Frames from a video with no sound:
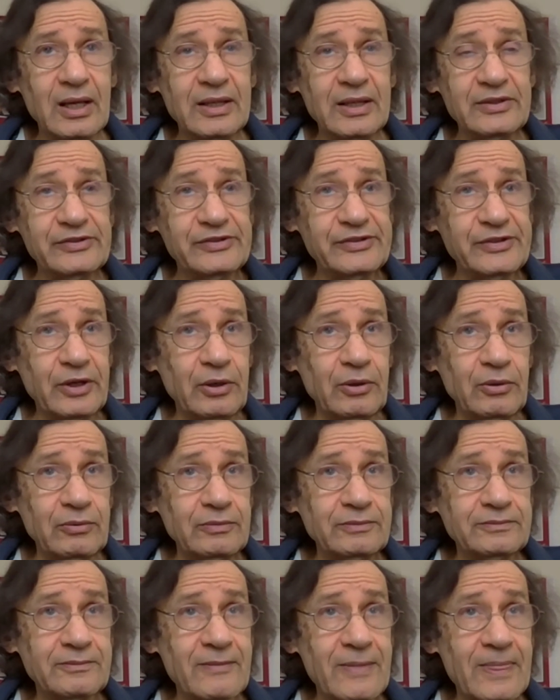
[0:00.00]

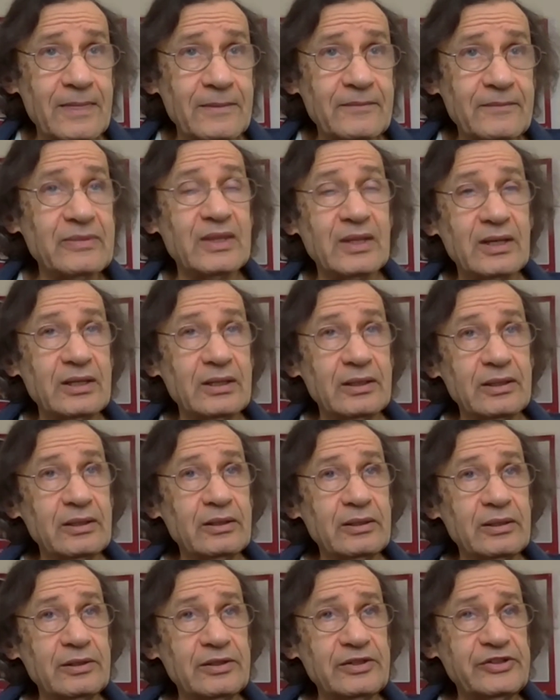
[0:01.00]
So
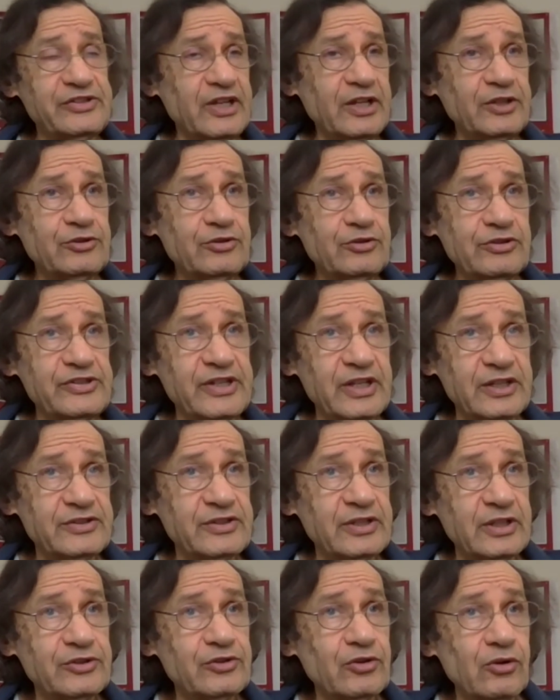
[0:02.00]
the censor says
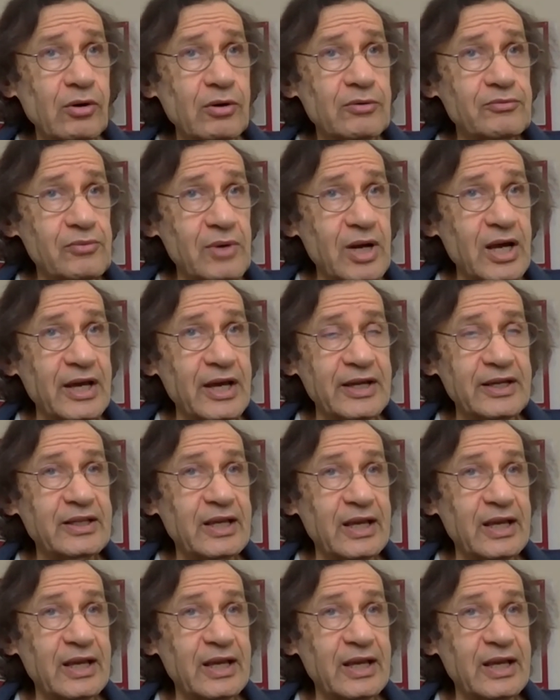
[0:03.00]
it's all right